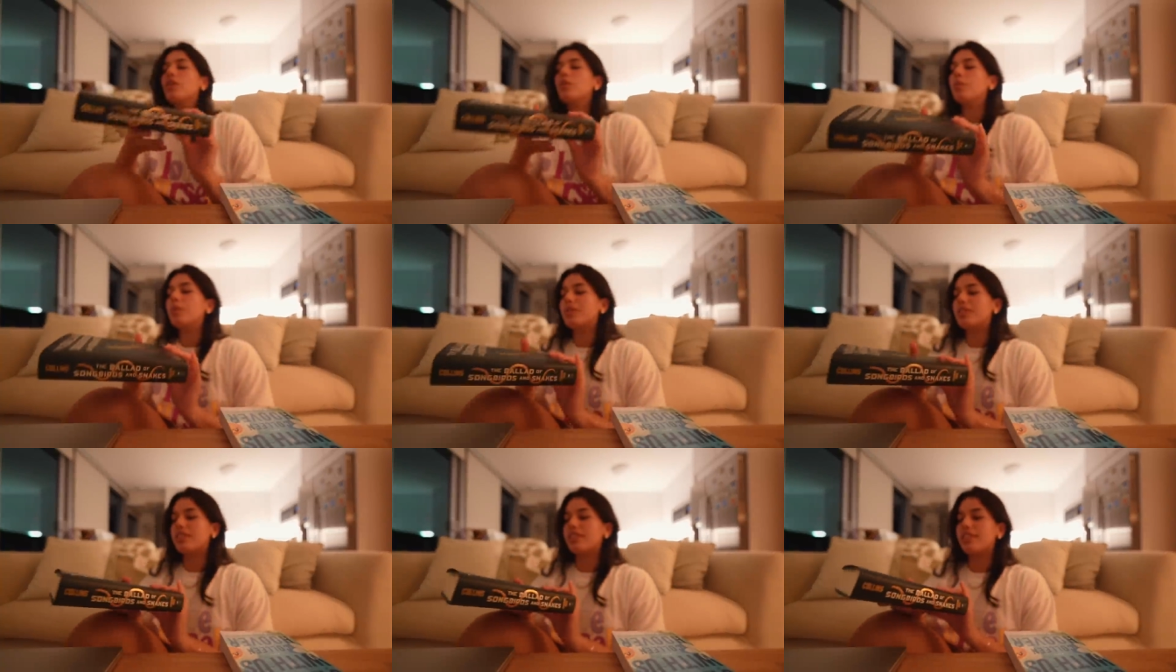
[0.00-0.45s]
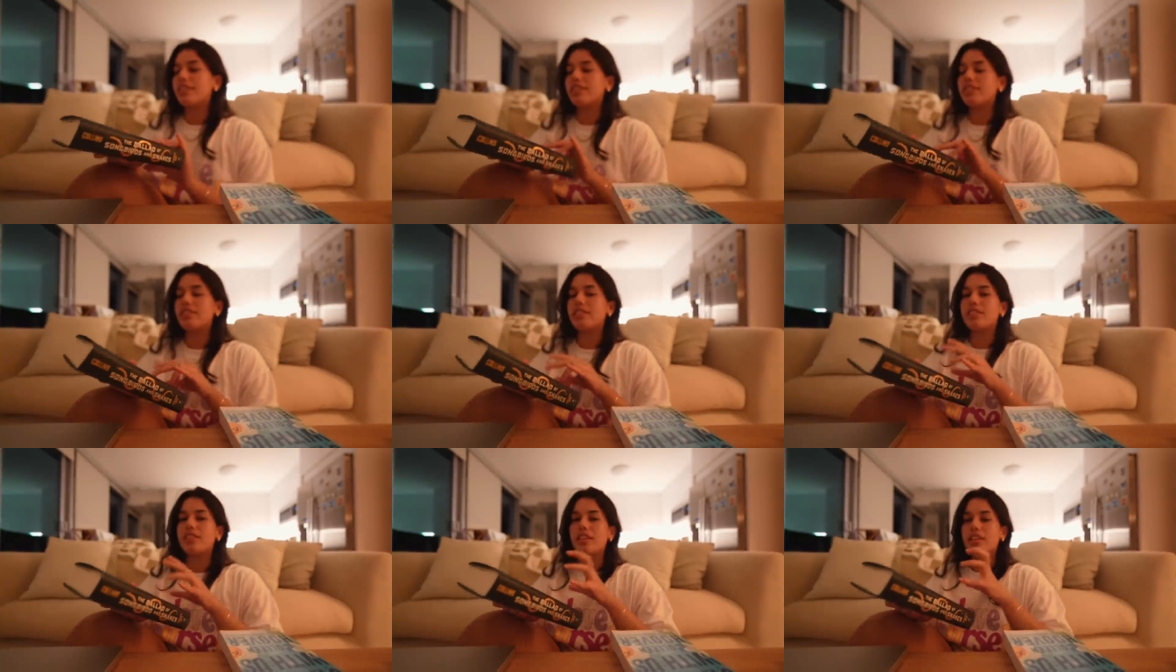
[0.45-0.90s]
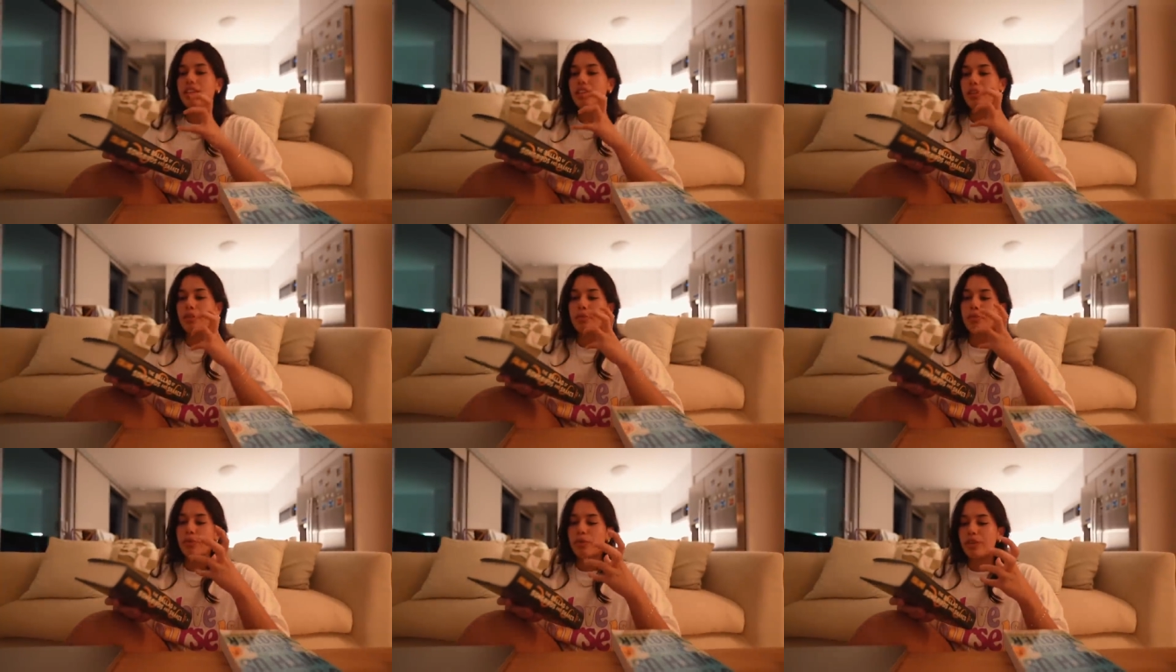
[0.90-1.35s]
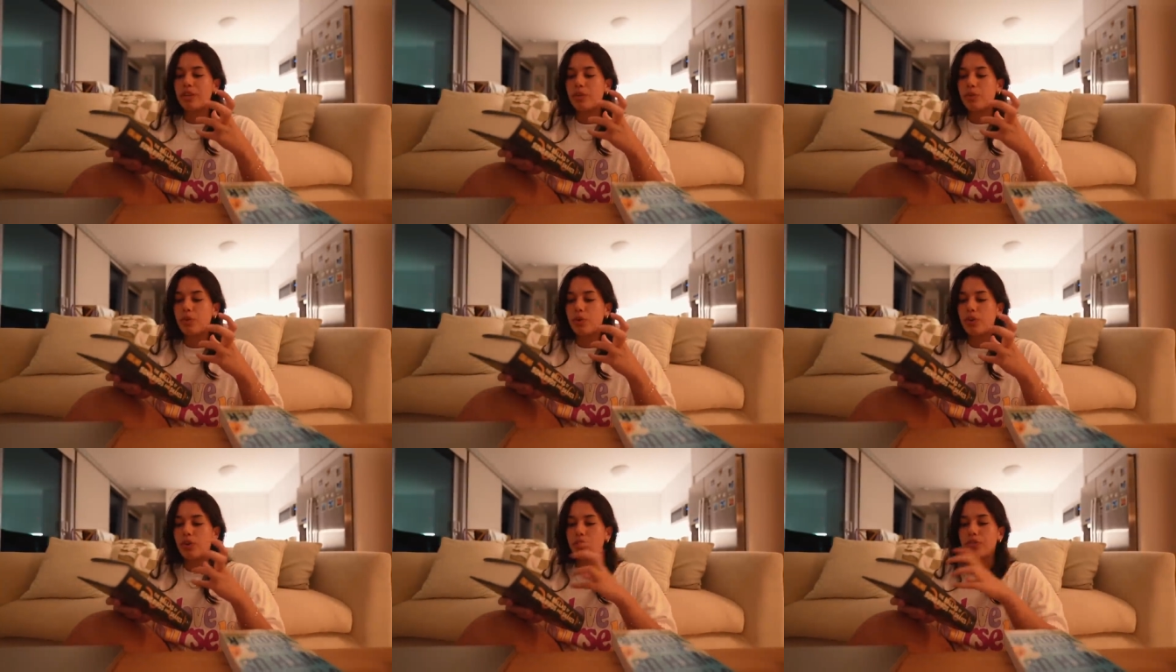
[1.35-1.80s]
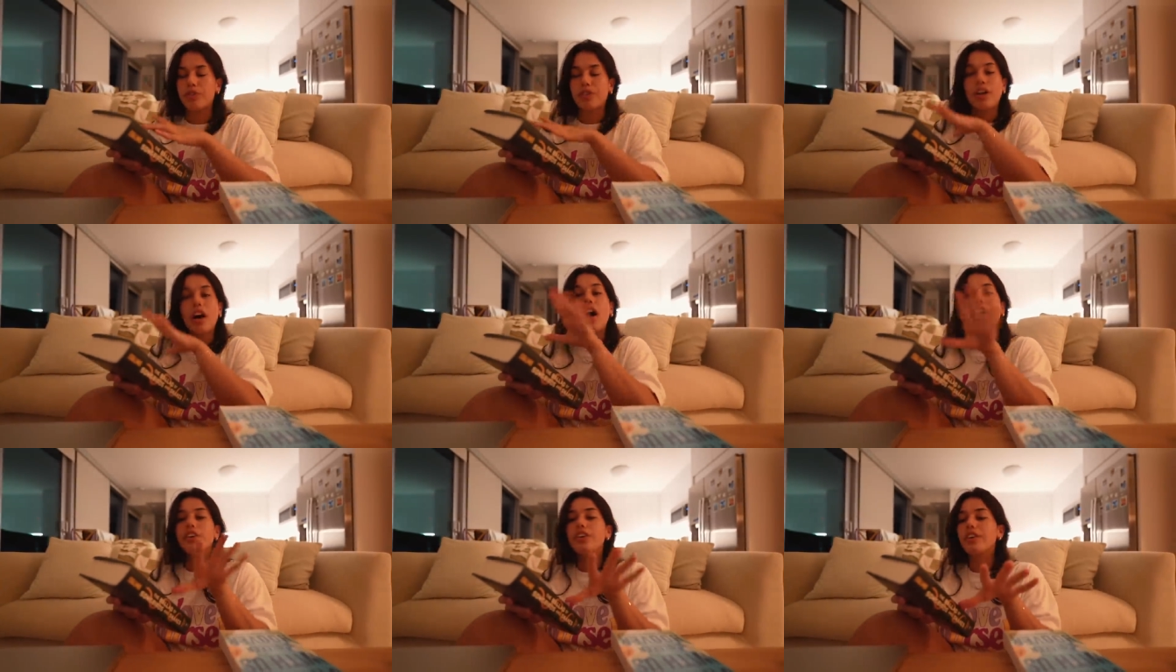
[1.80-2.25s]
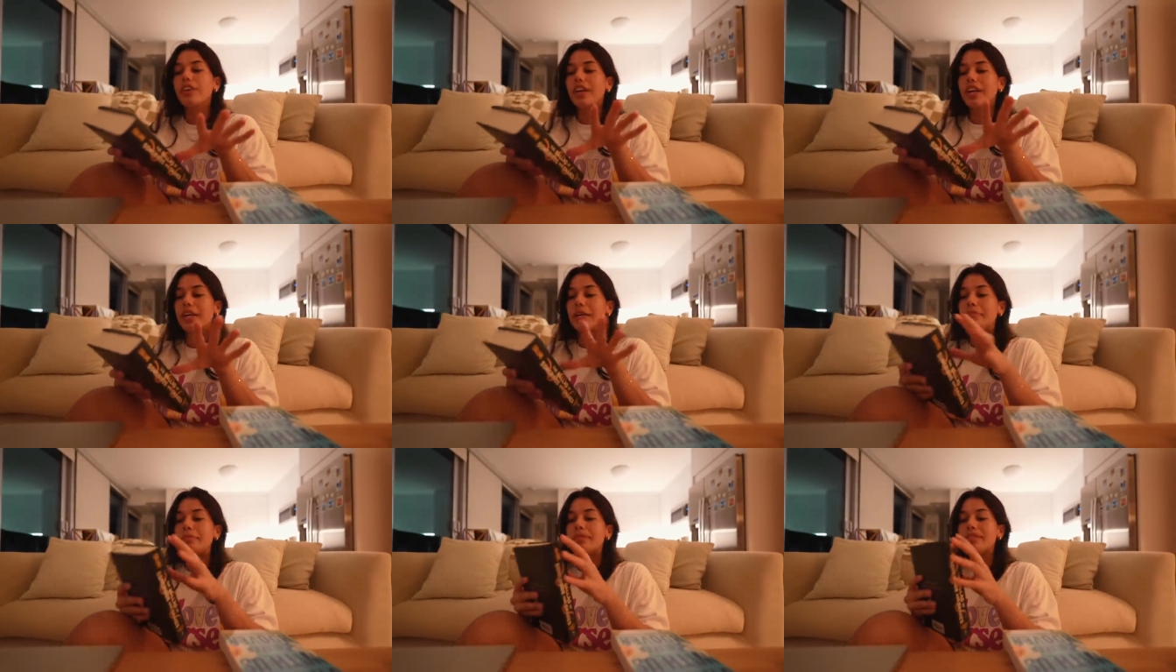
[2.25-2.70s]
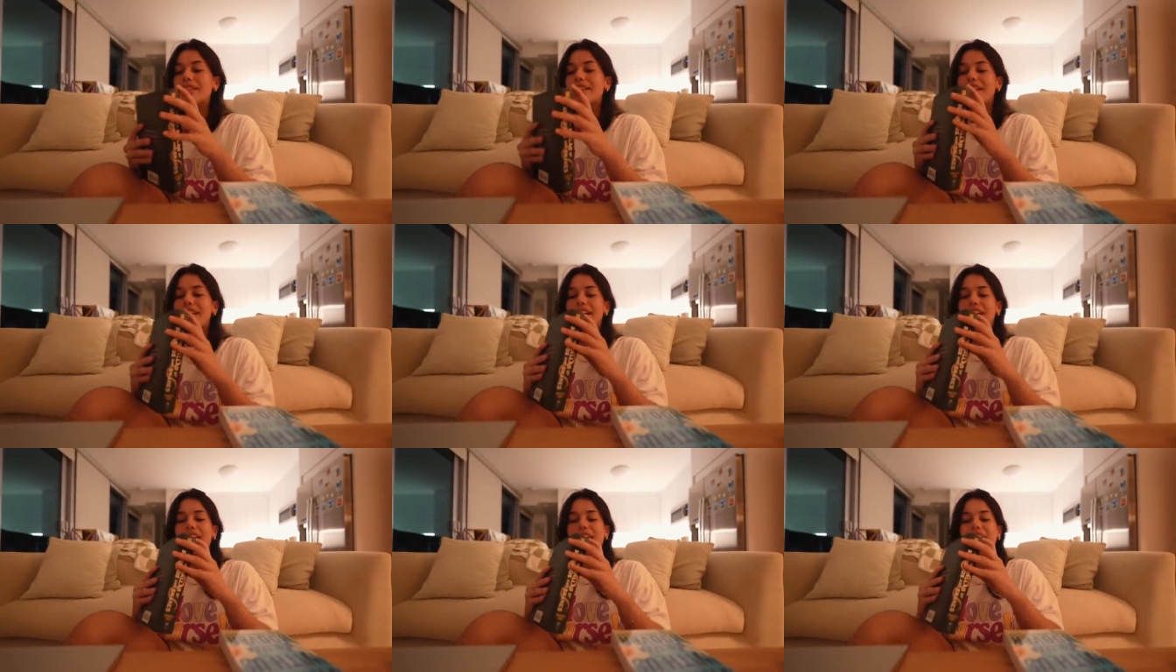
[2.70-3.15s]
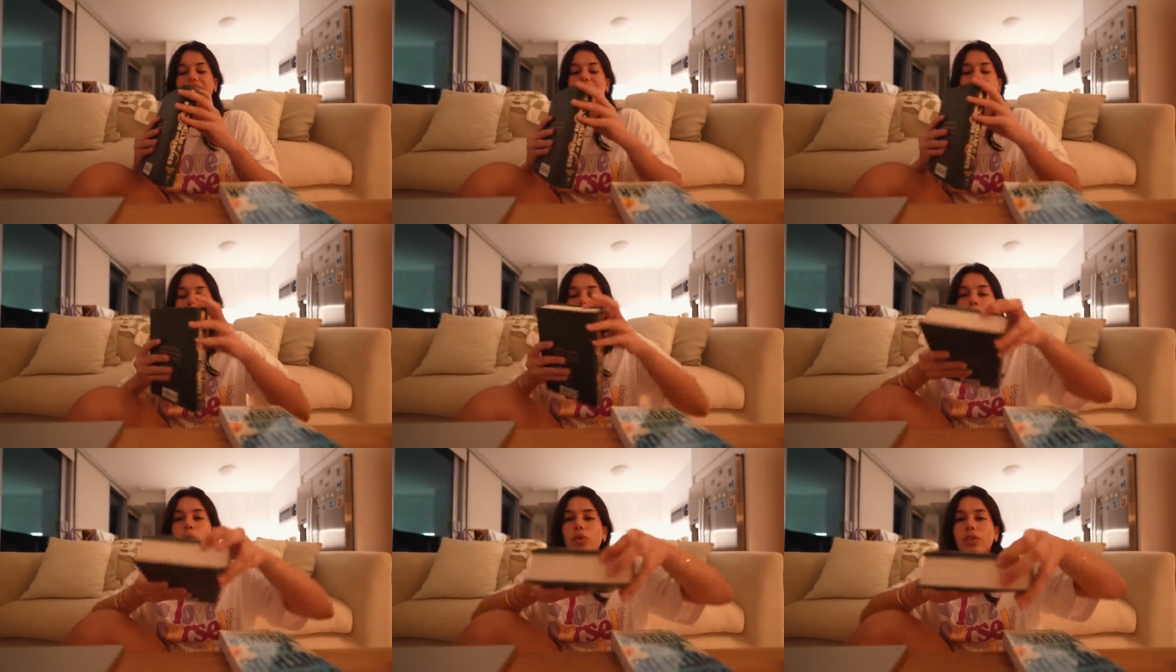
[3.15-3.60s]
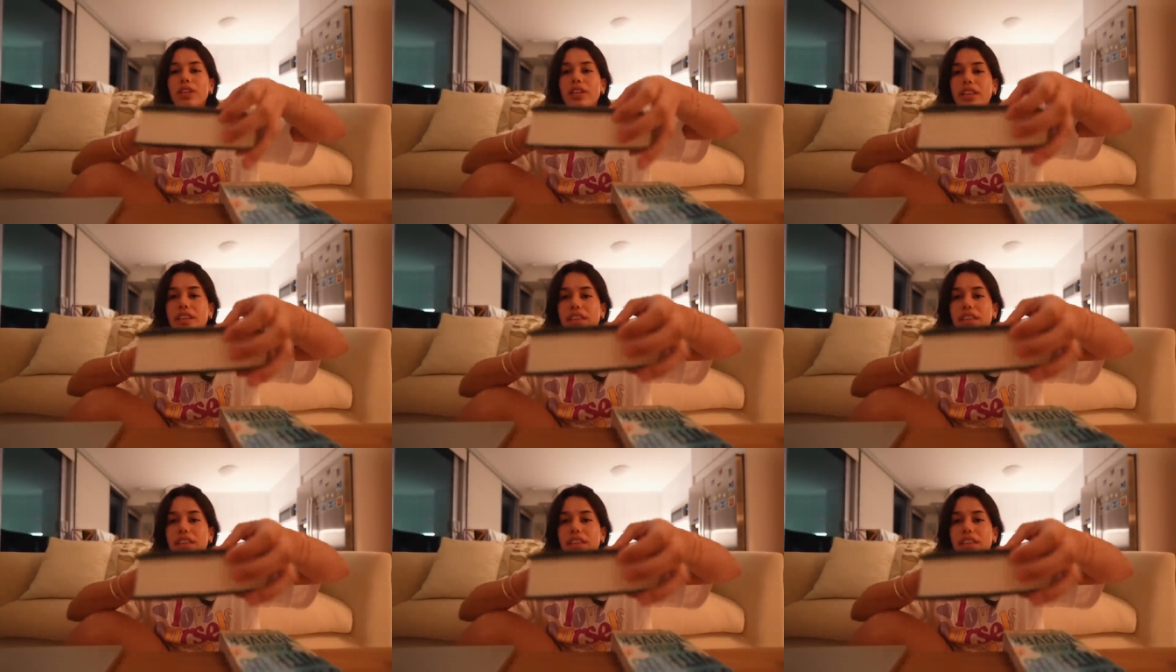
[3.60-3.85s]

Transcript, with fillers: which is the prequel for The Hunger Games, and I'm only